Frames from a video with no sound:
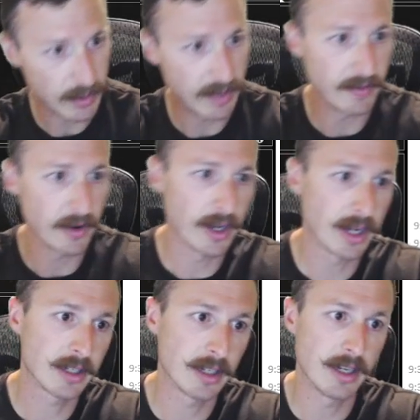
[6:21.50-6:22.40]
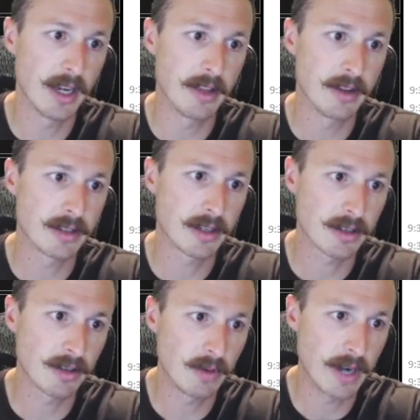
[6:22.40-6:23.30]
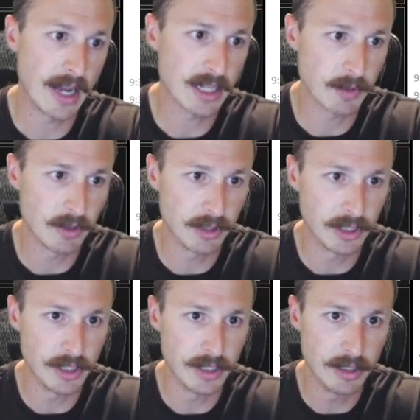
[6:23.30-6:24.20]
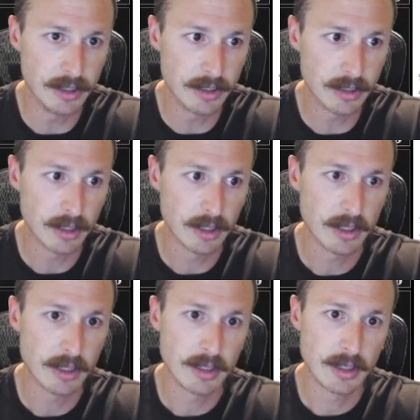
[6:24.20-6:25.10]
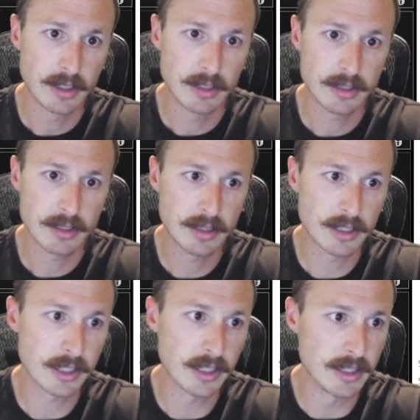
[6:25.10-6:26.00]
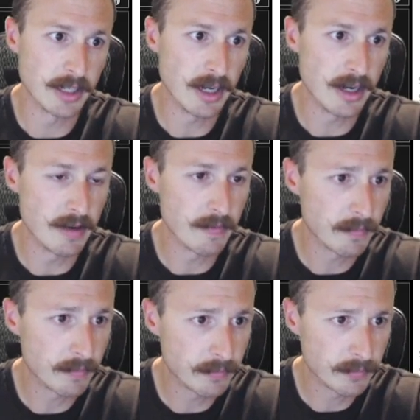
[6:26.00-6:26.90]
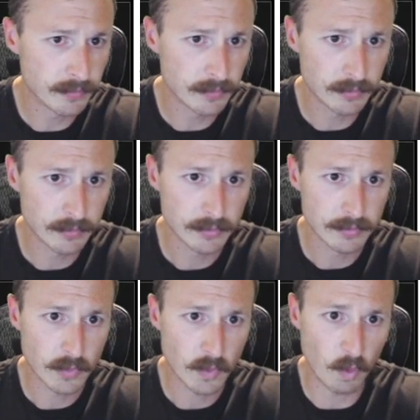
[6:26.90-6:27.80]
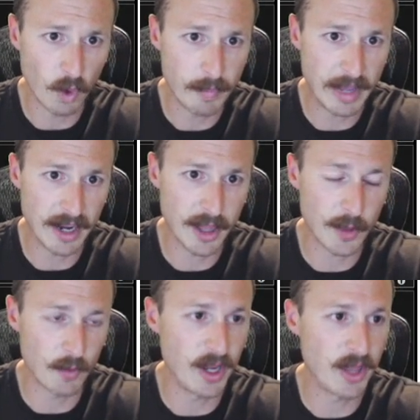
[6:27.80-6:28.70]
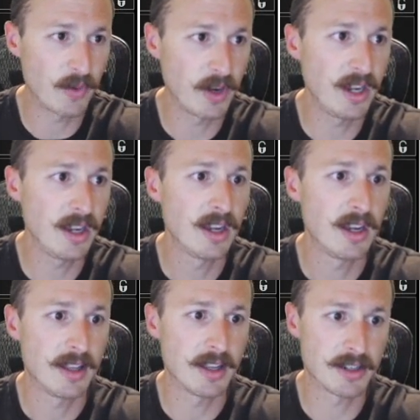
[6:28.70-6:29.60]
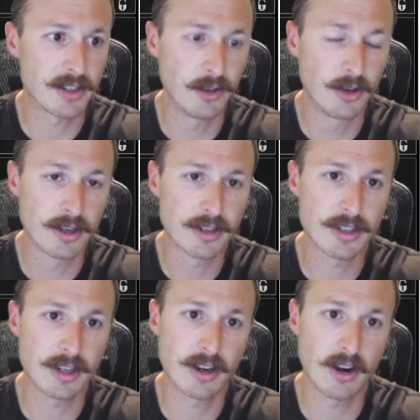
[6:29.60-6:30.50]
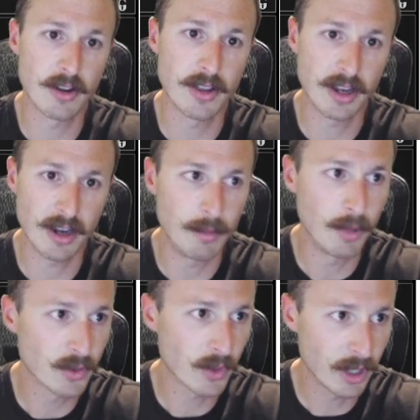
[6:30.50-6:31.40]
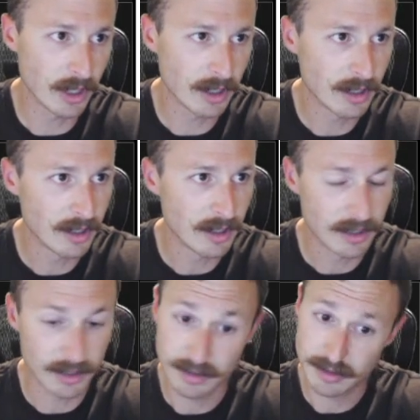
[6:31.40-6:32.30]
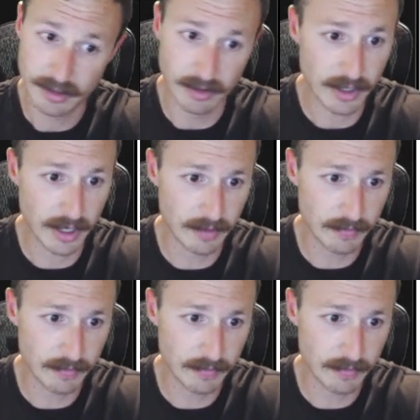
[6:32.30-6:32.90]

have Verdict. And yeah, there's a turn one Asmo. Jeez. It's just insane. One mana 3/3 that tutors a card that combos with it. Okay.